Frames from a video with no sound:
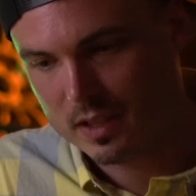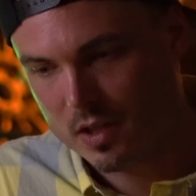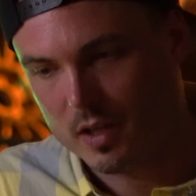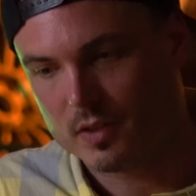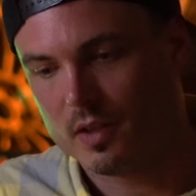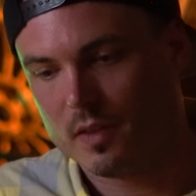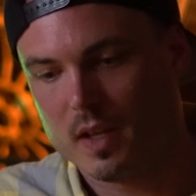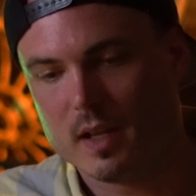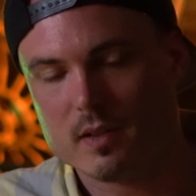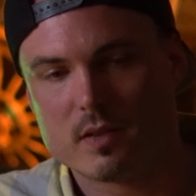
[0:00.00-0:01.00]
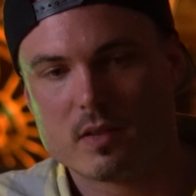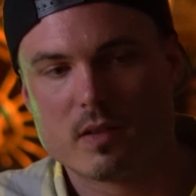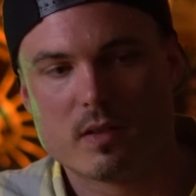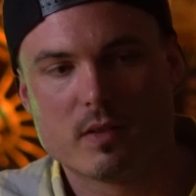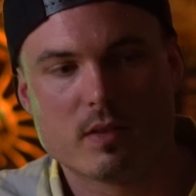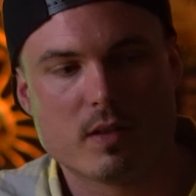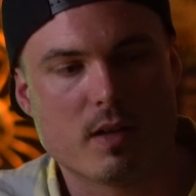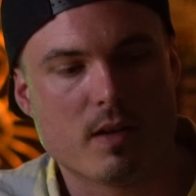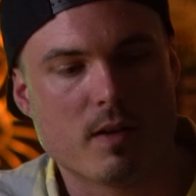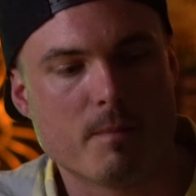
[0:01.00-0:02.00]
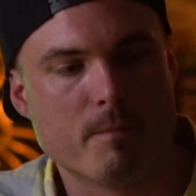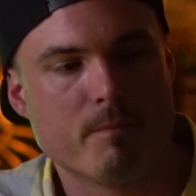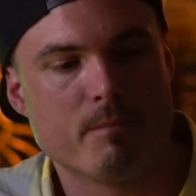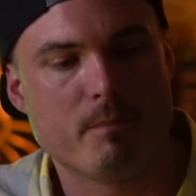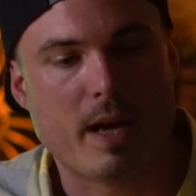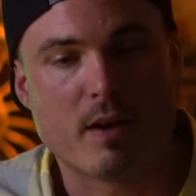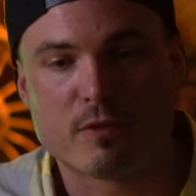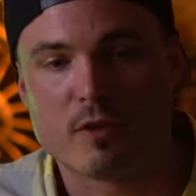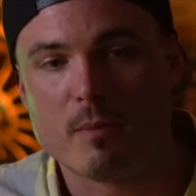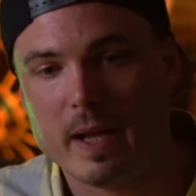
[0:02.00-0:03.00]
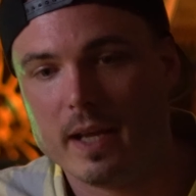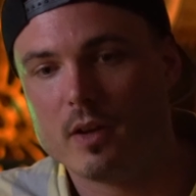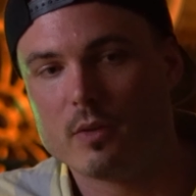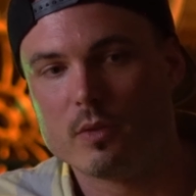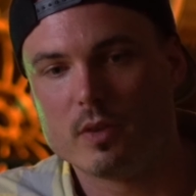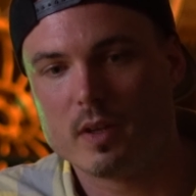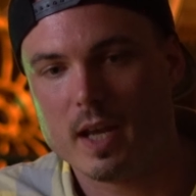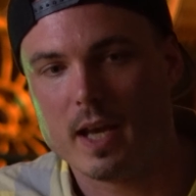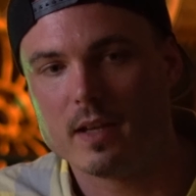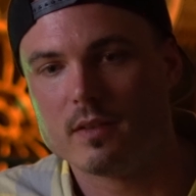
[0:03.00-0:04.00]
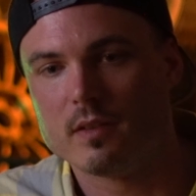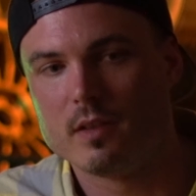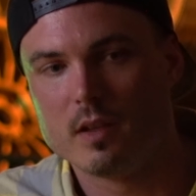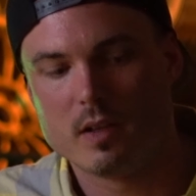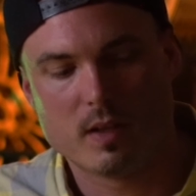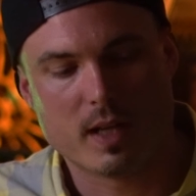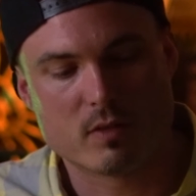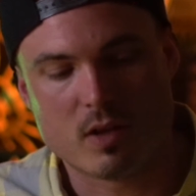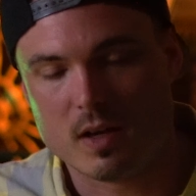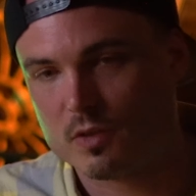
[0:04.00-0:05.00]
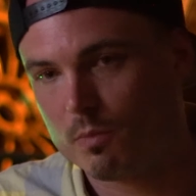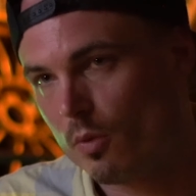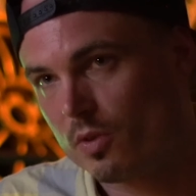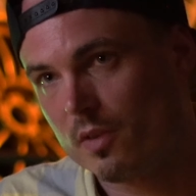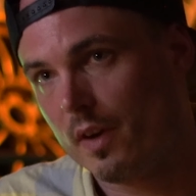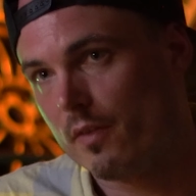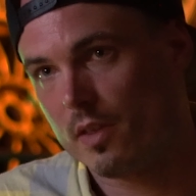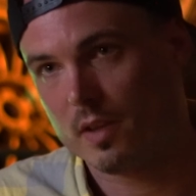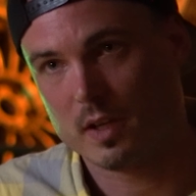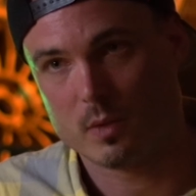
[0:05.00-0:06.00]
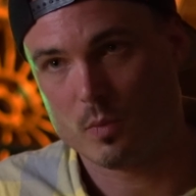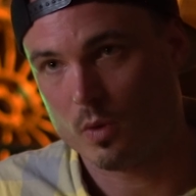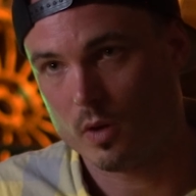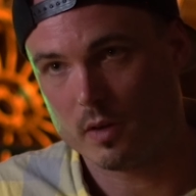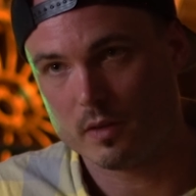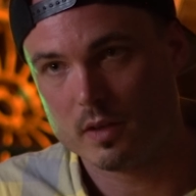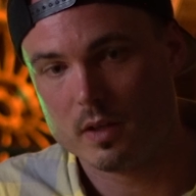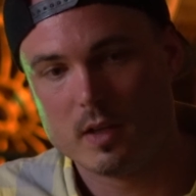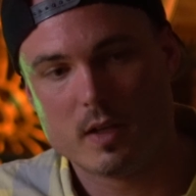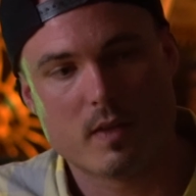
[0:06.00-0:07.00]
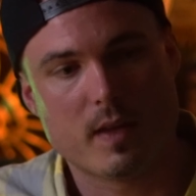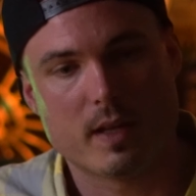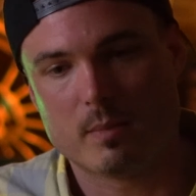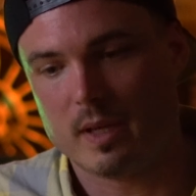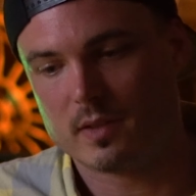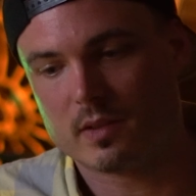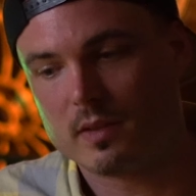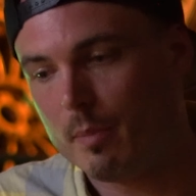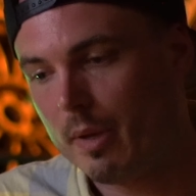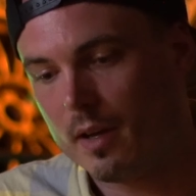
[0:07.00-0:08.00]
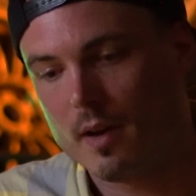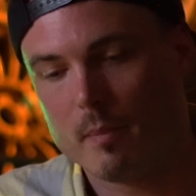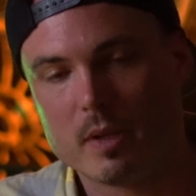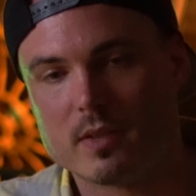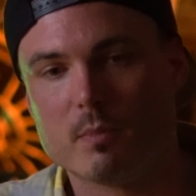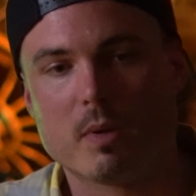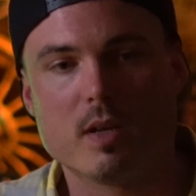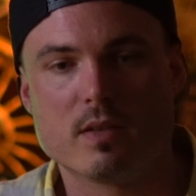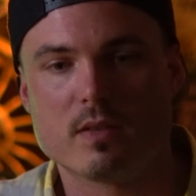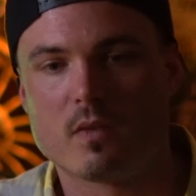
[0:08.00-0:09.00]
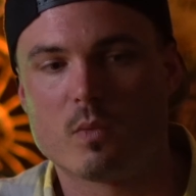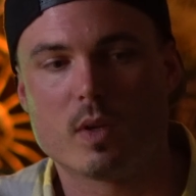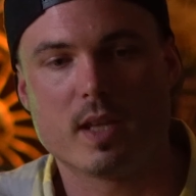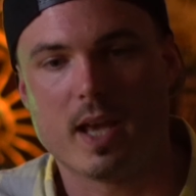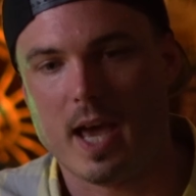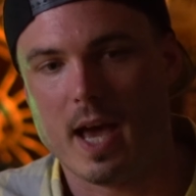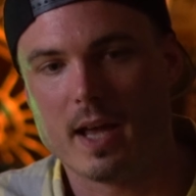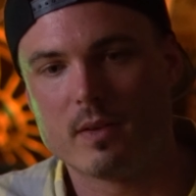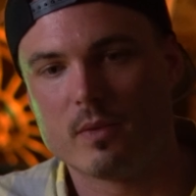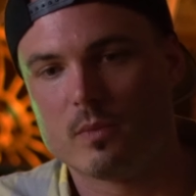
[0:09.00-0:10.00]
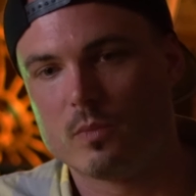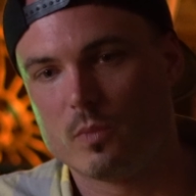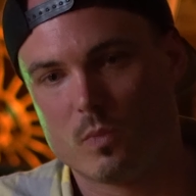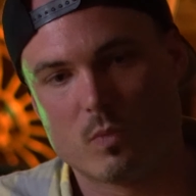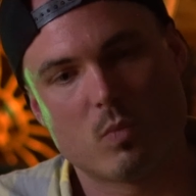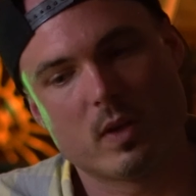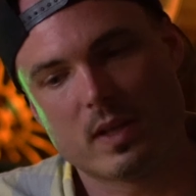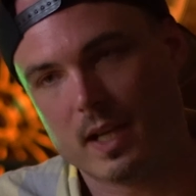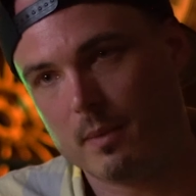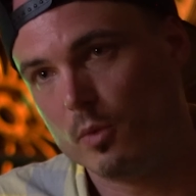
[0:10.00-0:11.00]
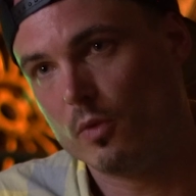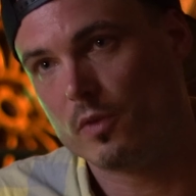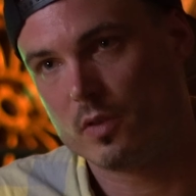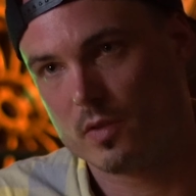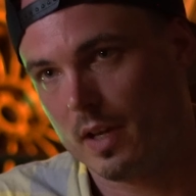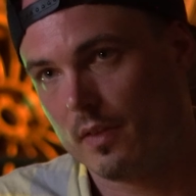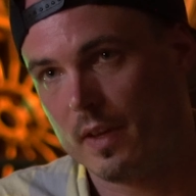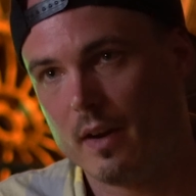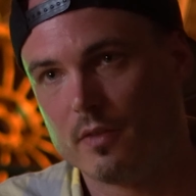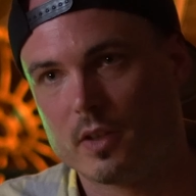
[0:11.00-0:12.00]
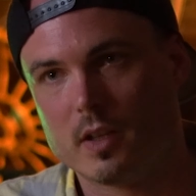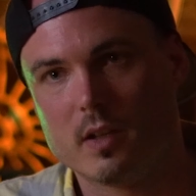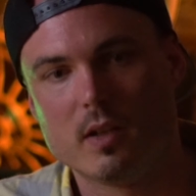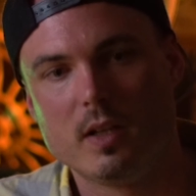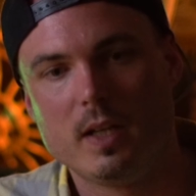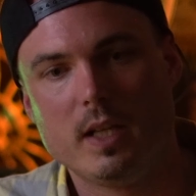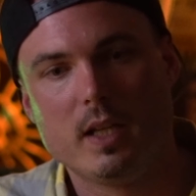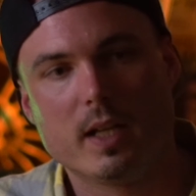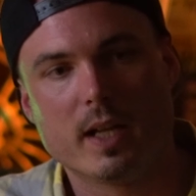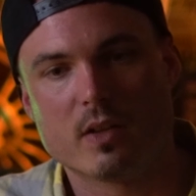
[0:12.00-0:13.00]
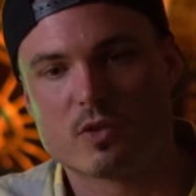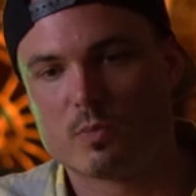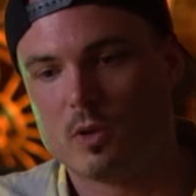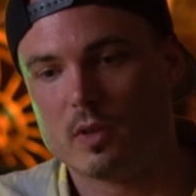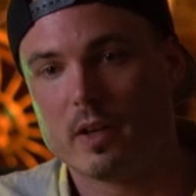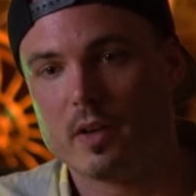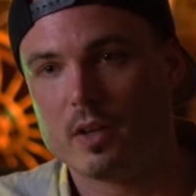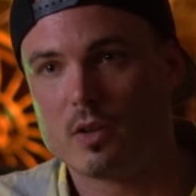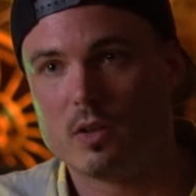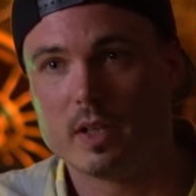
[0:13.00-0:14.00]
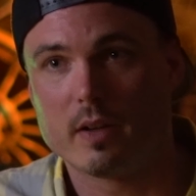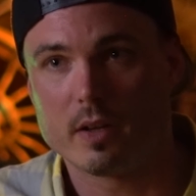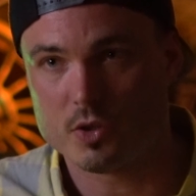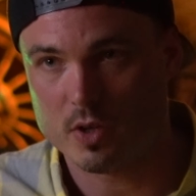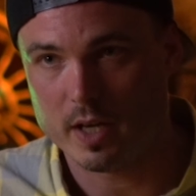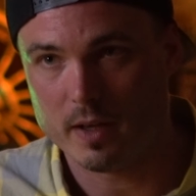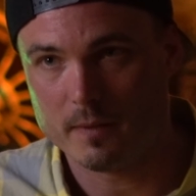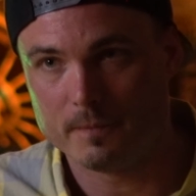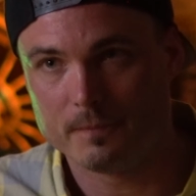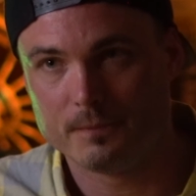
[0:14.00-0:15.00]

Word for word: the dots on things, um, Alfa Romeo, again, had lost most of everything in the war. They had to basically pick up bits and pieces of what they had when they moved to South Africa in a small area called Eritrea.